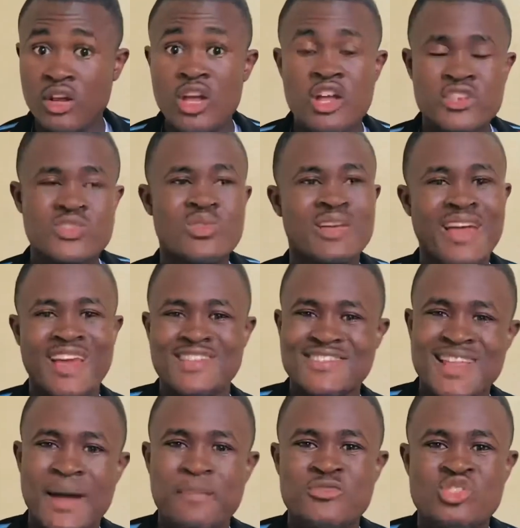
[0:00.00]
So Cash
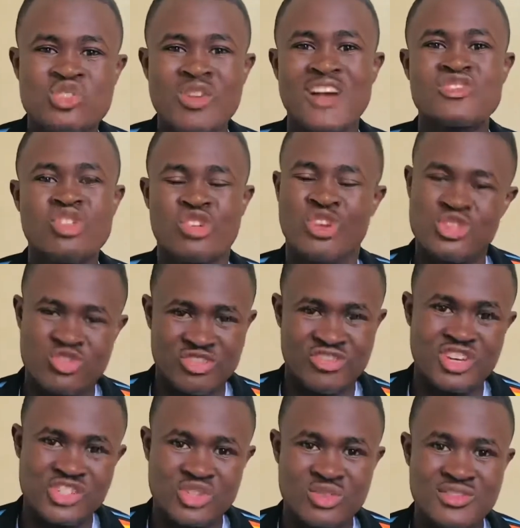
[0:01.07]
App tracks all your
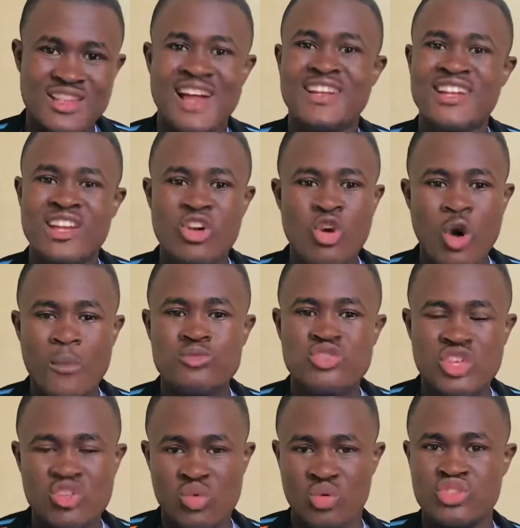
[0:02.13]
transactions, and they come to a
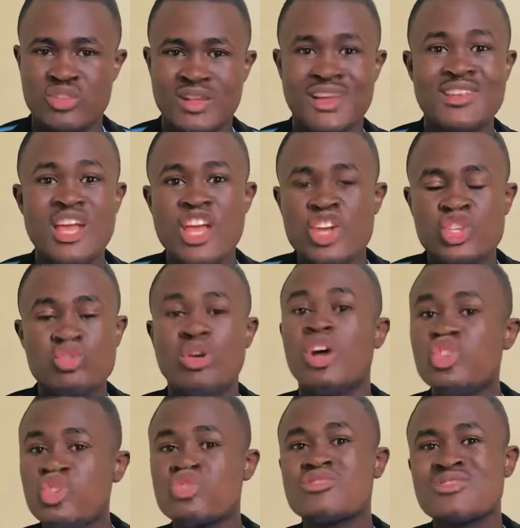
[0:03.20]
conclusion that you are
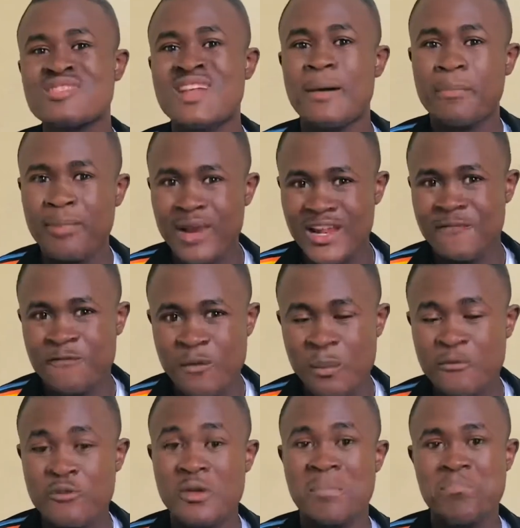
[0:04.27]
using that platform for
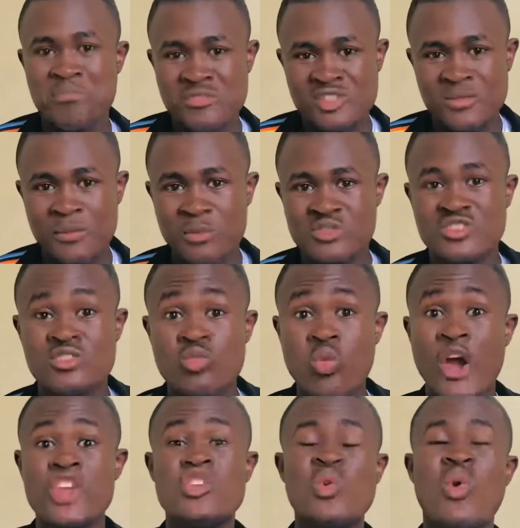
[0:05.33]
a business purposes while
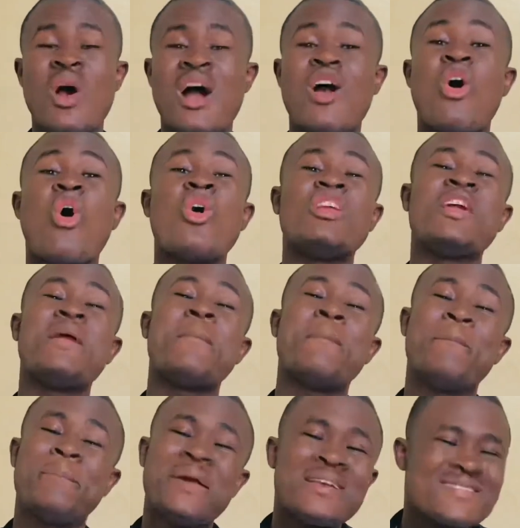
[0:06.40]
you are on a
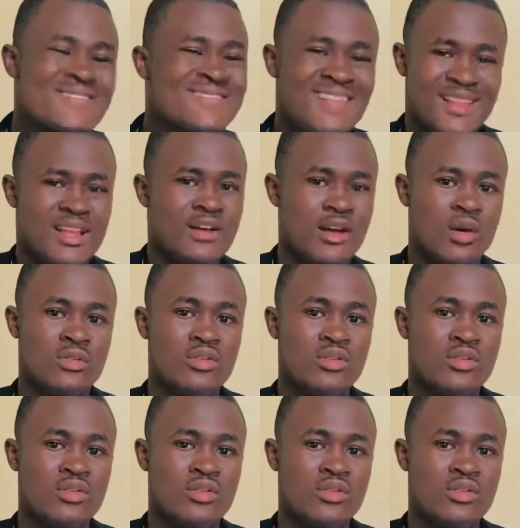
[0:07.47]
personal account.